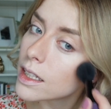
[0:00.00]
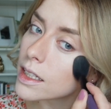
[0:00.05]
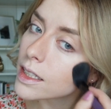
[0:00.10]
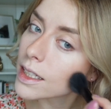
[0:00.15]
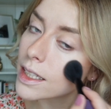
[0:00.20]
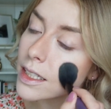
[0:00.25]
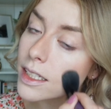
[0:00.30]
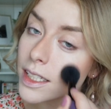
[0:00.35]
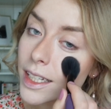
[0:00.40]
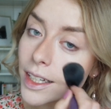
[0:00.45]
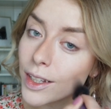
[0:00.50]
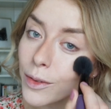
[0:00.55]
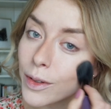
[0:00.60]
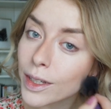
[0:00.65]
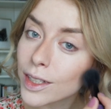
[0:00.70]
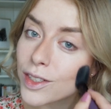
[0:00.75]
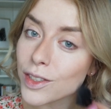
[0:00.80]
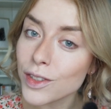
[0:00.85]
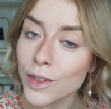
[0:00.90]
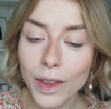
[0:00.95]

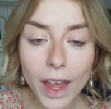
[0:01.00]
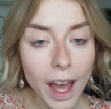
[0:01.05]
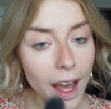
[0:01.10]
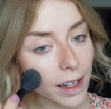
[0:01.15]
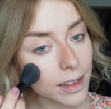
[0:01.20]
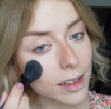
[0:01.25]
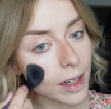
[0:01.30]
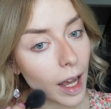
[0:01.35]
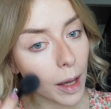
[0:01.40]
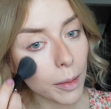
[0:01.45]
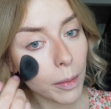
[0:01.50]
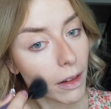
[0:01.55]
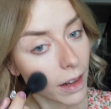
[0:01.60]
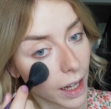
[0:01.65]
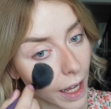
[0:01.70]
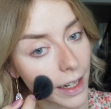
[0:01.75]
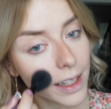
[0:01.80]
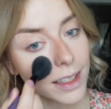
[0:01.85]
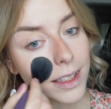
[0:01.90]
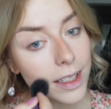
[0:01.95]
continuing to do that. I'm
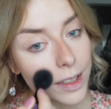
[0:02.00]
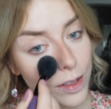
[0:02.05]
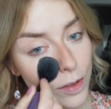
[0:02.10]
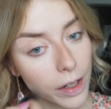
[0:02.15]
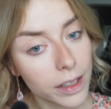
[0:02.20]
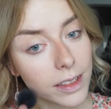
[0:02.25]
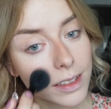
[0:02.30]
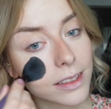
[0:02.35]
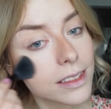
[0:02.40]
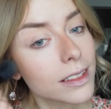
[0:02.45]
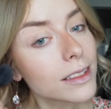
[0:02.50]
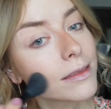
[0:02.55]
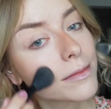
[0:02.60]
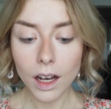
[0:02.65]
glad it's a trend.